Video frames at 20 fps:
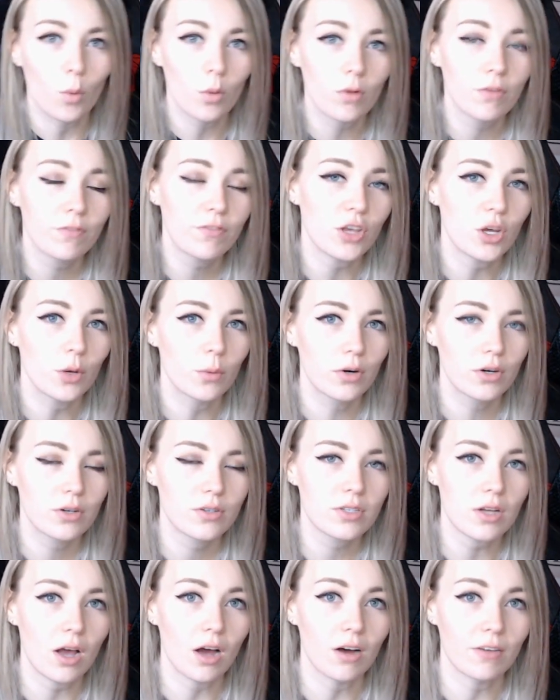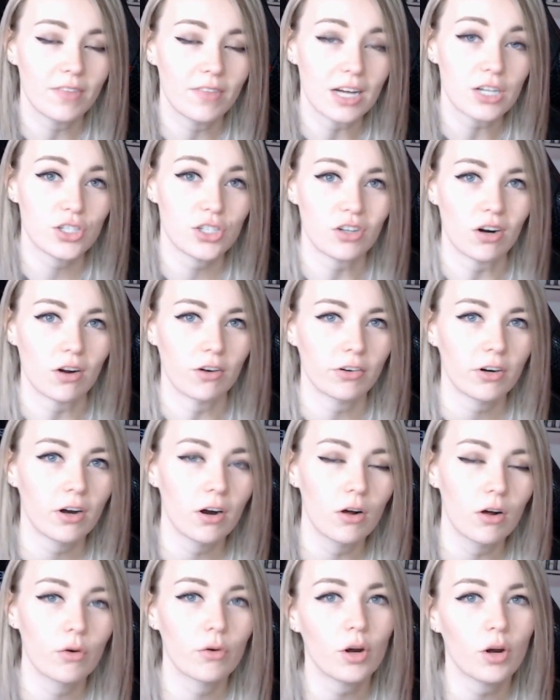viewers of that genre
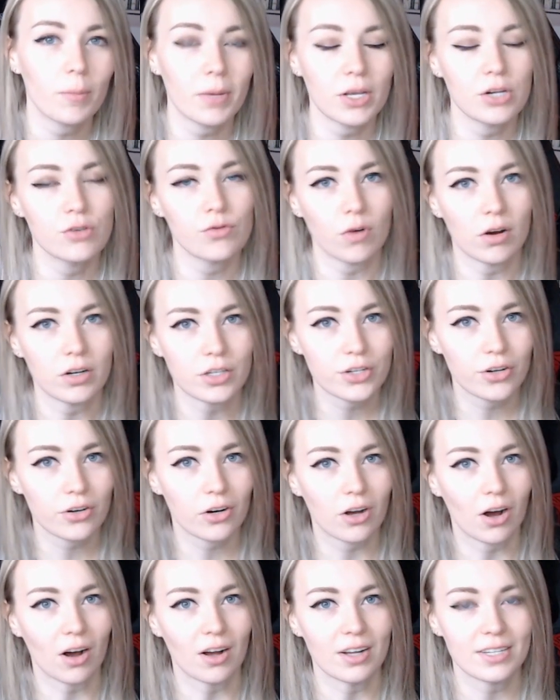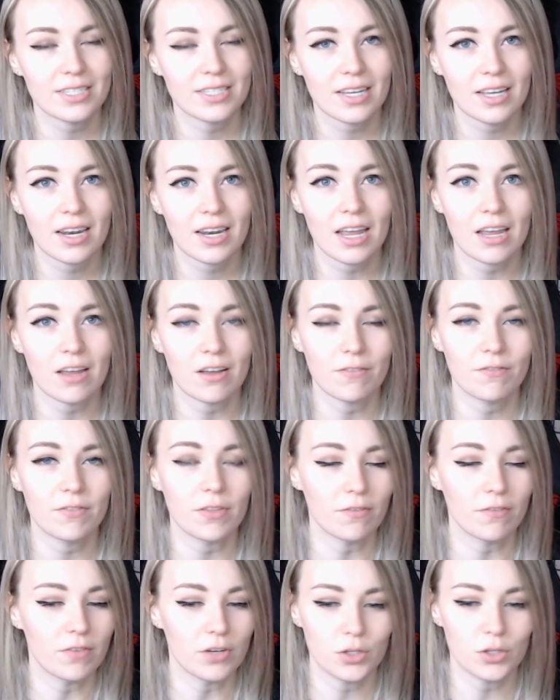are going to be drawn to your content if
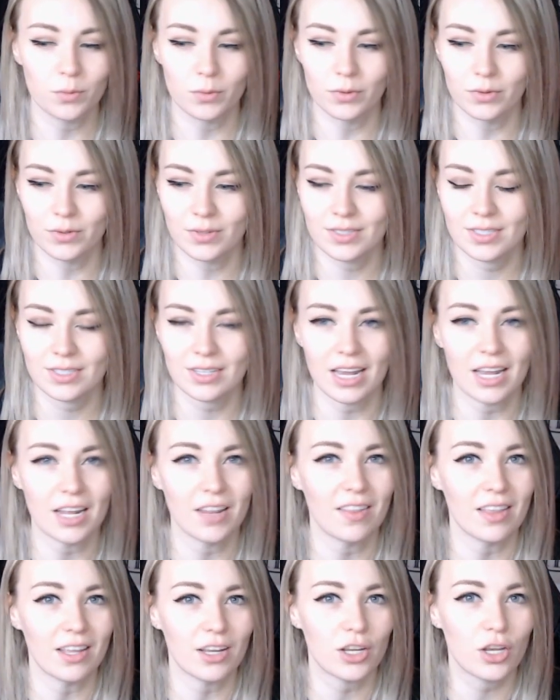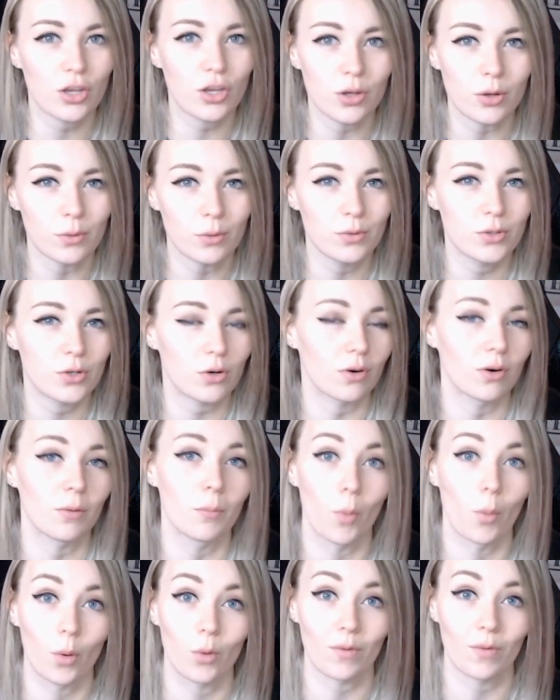the visuals and the cues are
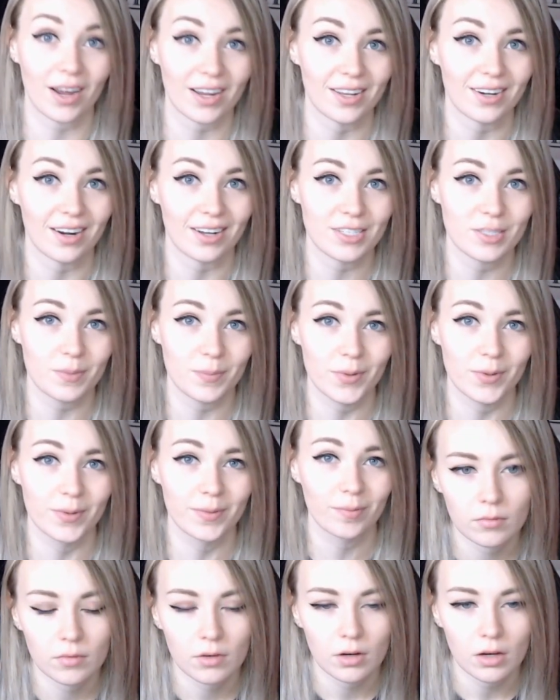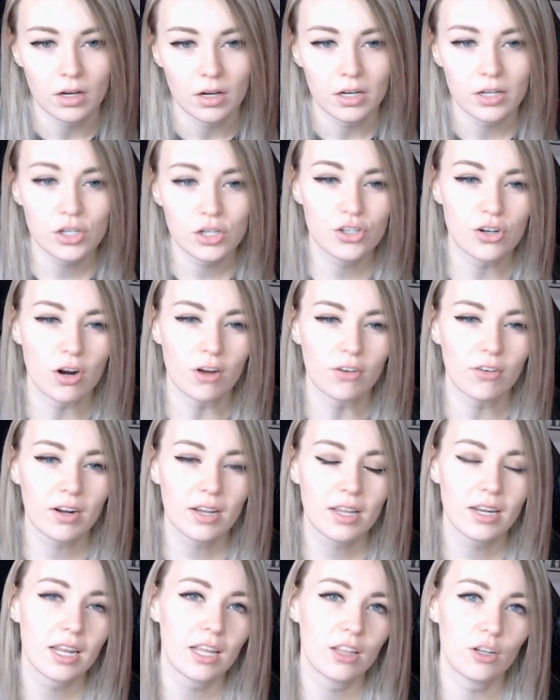more recognizable. Your genre
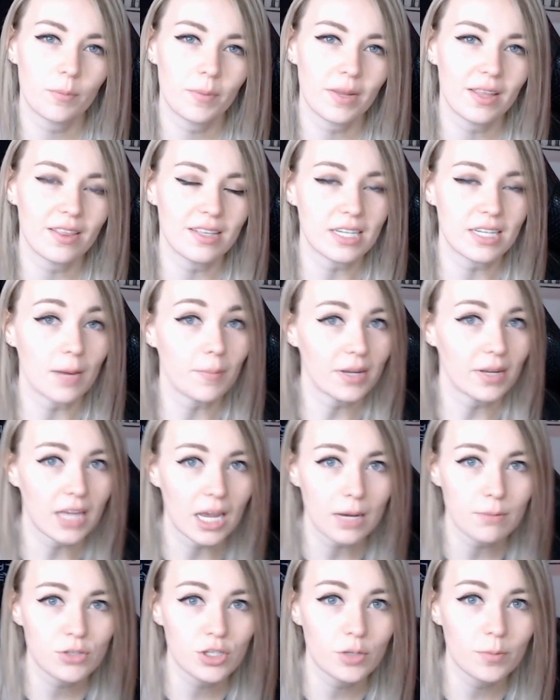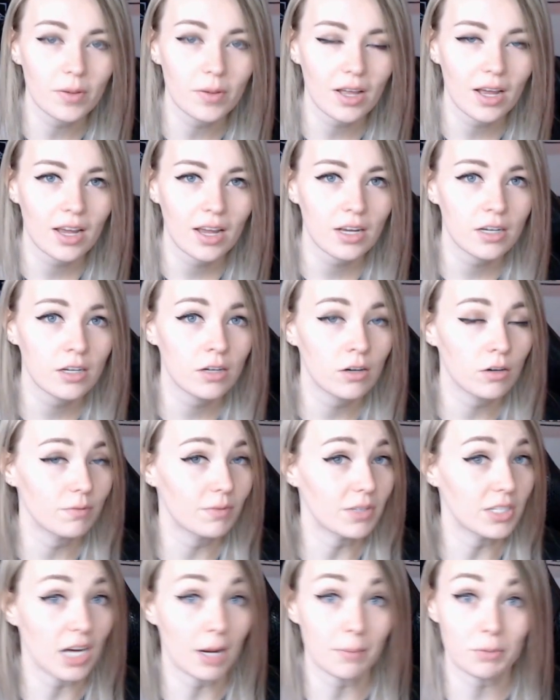can either be the type of games you play,
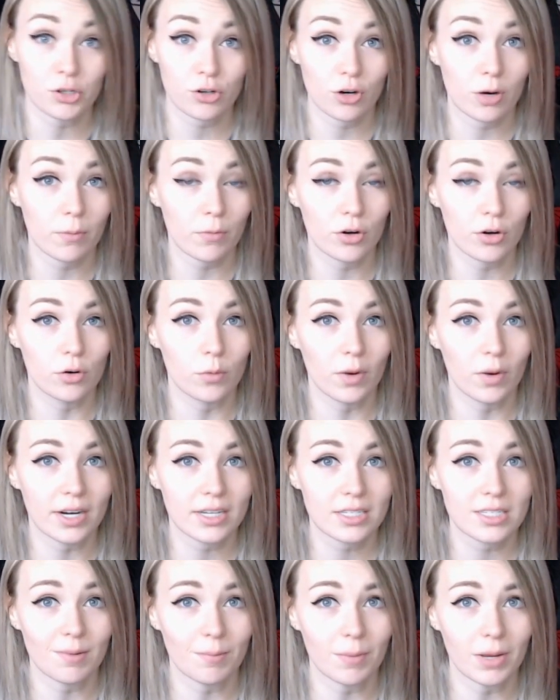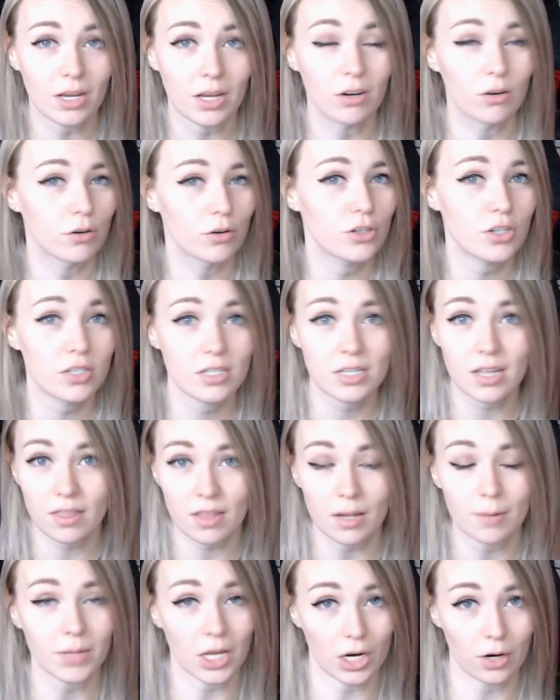the type of streamer you're wanting to be, or just a
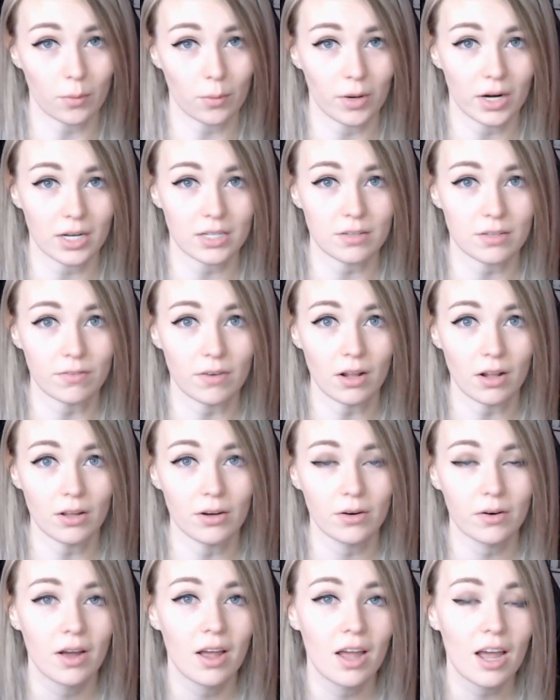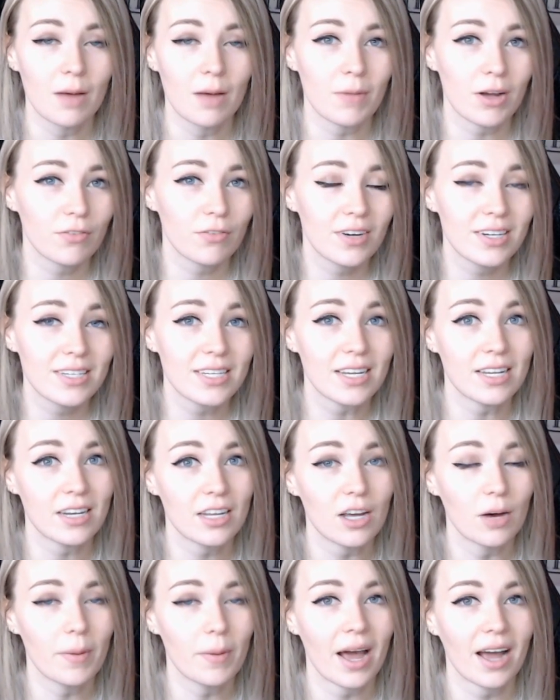theme that you're wanting to follow. My friend
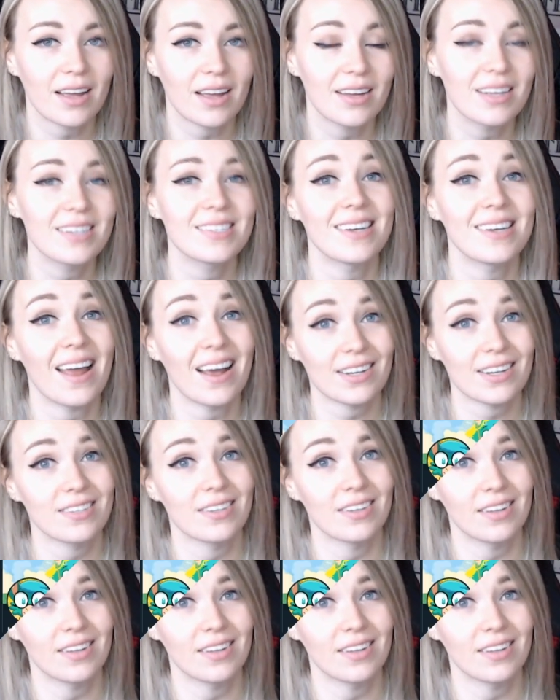Indie Alpaca is an excellent